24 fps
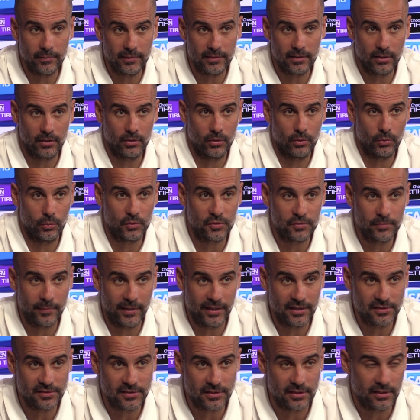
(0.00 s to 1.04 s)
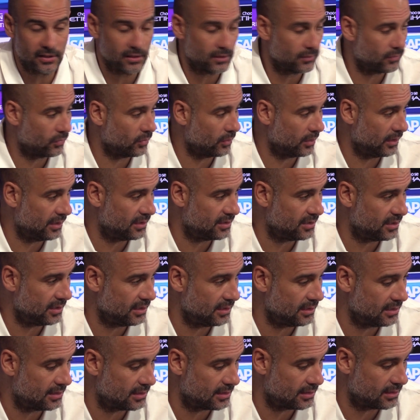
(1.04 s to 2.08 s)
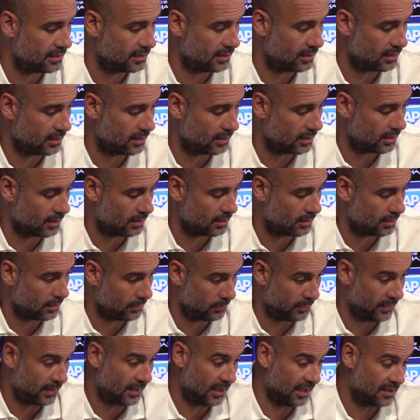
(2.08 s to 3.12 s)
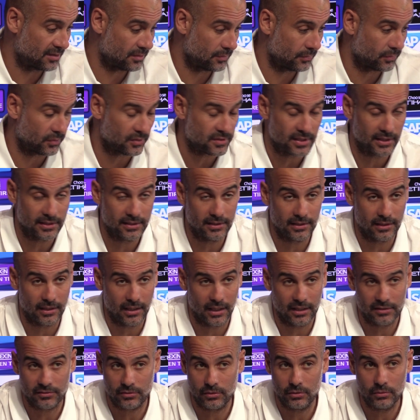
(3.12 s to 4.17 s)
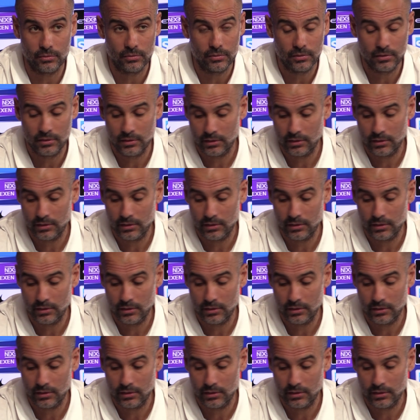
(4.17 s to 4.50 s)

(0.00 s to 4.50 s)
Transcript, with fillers: but I know he was manager here for the 18s and a big legend for Celtic Glasgow.